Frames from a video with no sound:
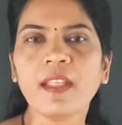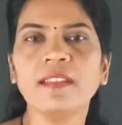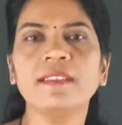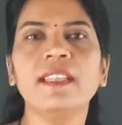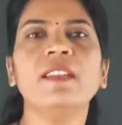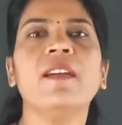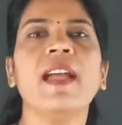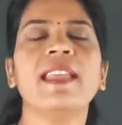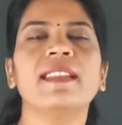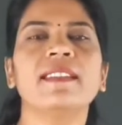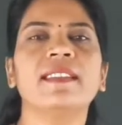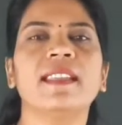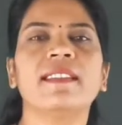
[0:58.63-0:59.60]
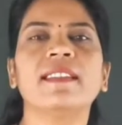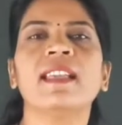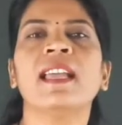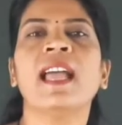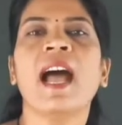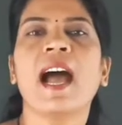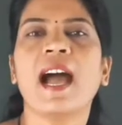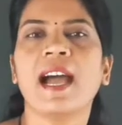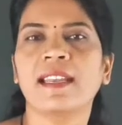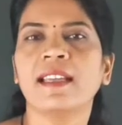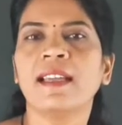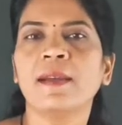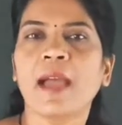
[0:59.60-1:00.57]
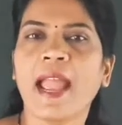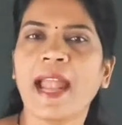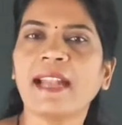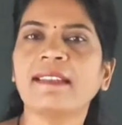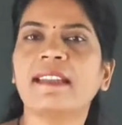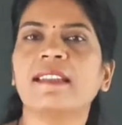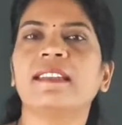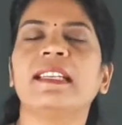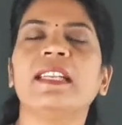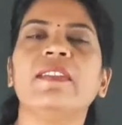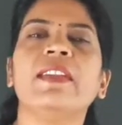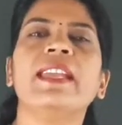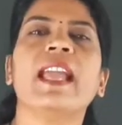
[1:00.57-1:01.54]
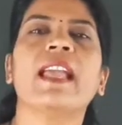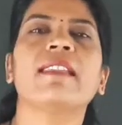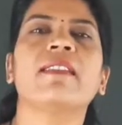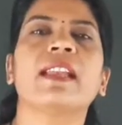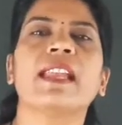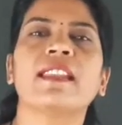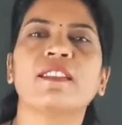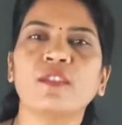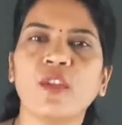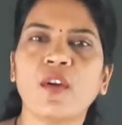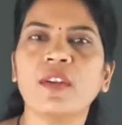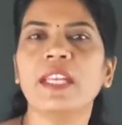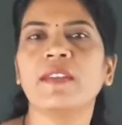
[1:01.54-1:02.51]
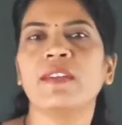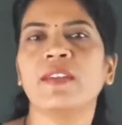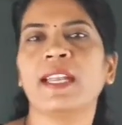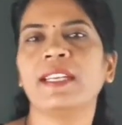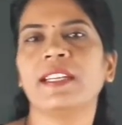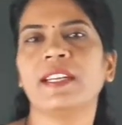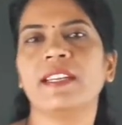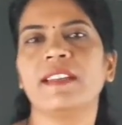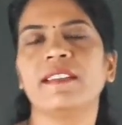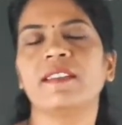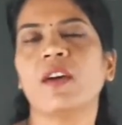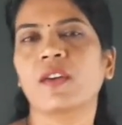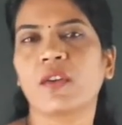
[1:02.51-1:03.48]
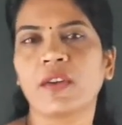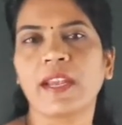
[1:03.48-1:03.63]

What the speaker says: These viruses acts as a living as well as non-living entities or